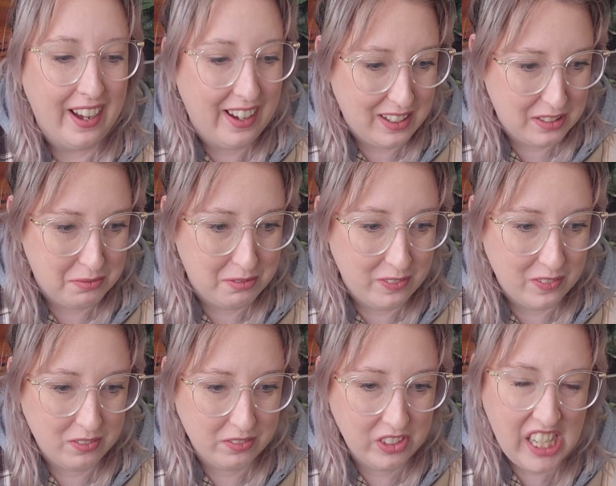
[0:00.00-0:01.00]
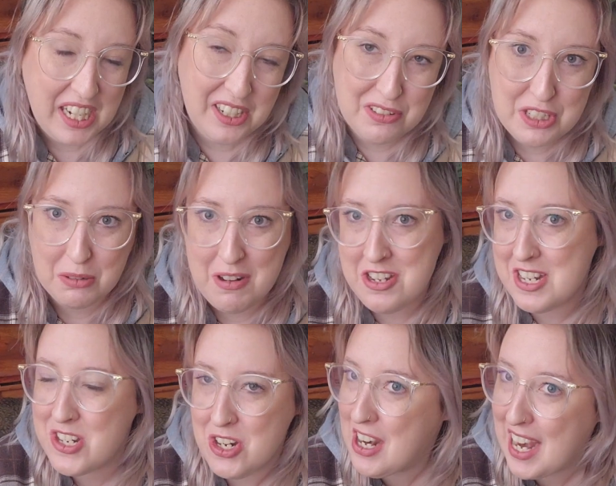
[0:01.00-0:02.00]
I don't so
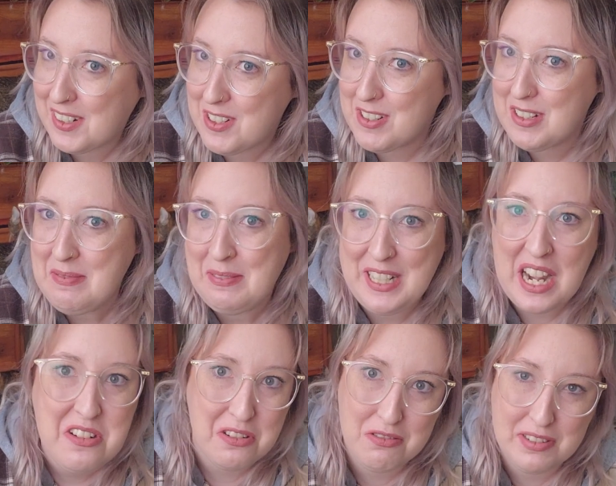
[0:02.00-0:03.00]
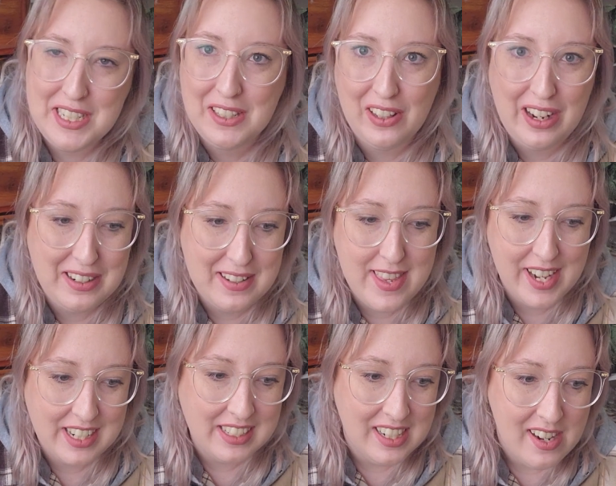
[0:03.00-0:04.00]
much interact on it, but I do read a lot on
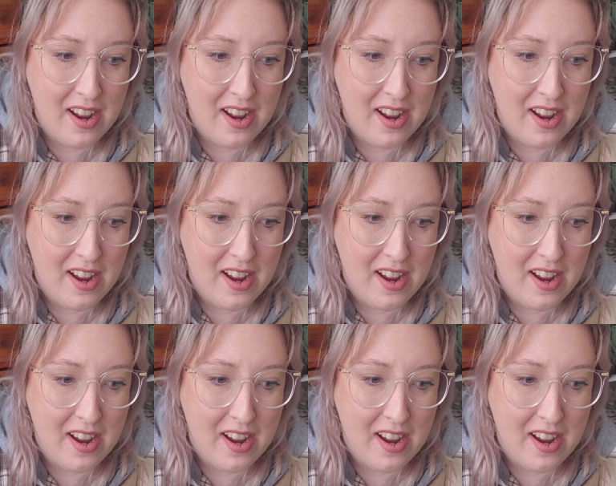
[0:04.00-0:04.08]
there.